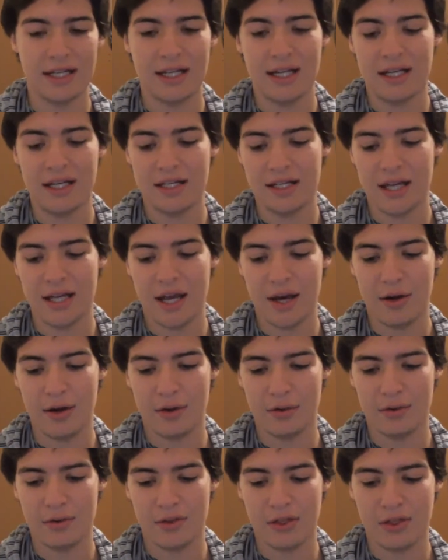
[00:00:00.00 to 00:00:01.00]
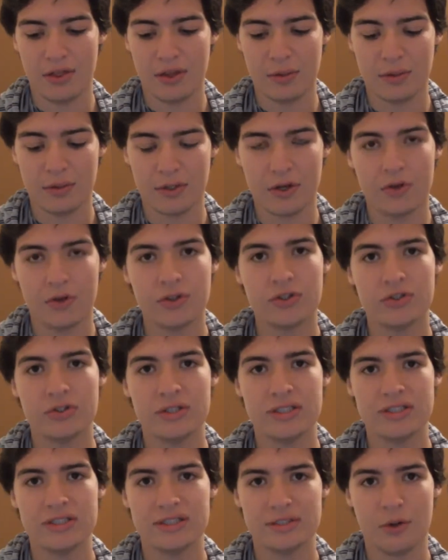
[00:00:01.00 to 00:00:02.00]
Now, the thing with Goku
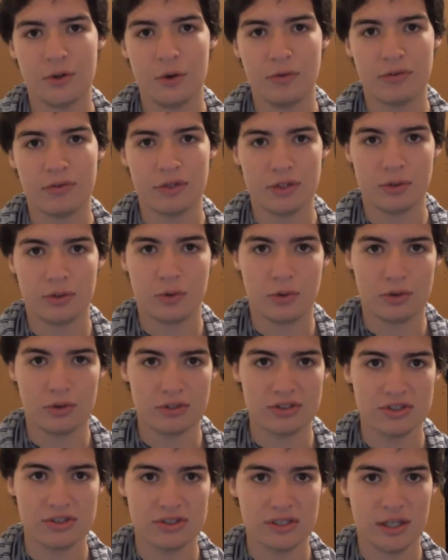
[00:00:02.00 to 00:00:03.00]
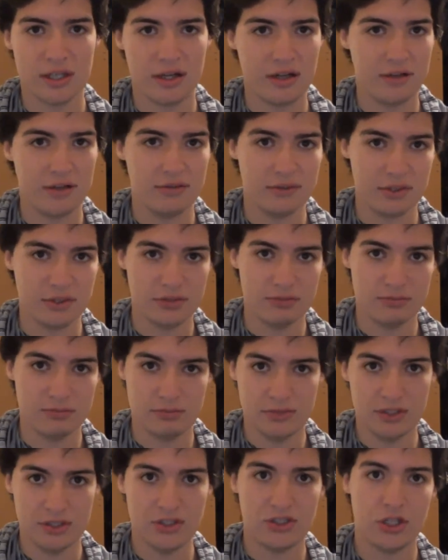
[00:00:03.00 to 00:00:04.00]
is over the course of
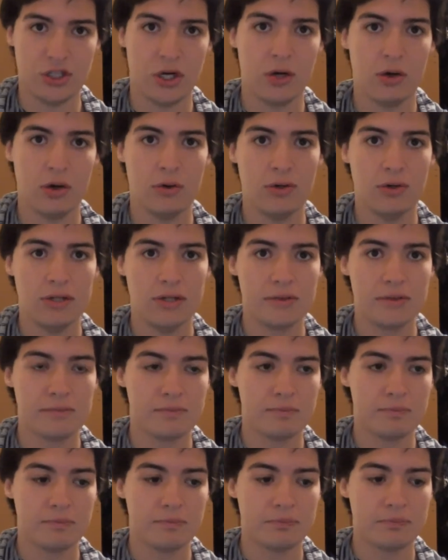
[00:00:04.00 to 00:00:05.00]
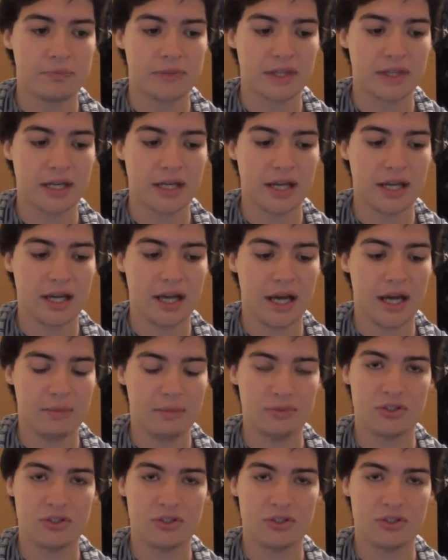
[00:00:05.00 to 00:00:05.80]
the show, I'm sure